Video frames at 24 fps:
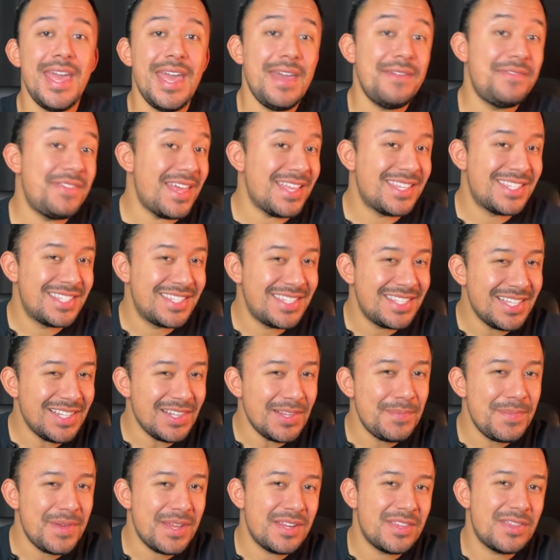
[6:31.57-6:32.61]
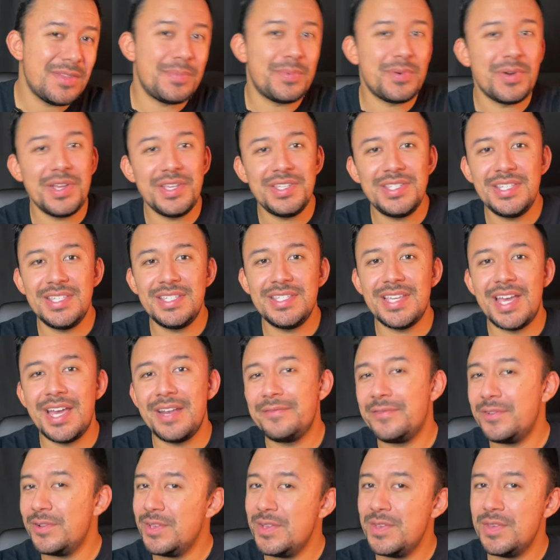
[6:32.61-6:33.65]
If that's still a bit on the pricey
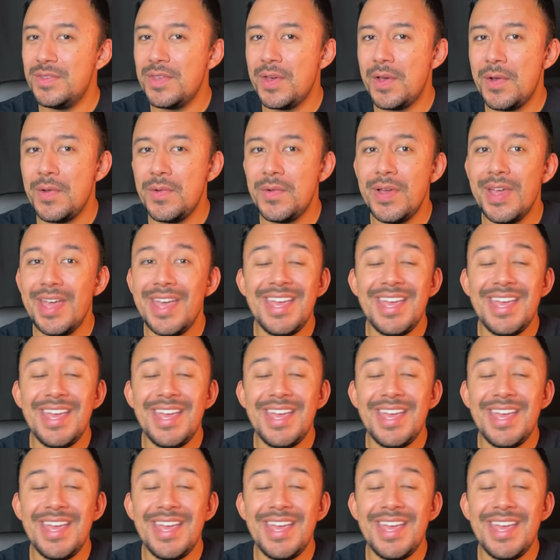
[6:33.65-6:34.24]
side for you though,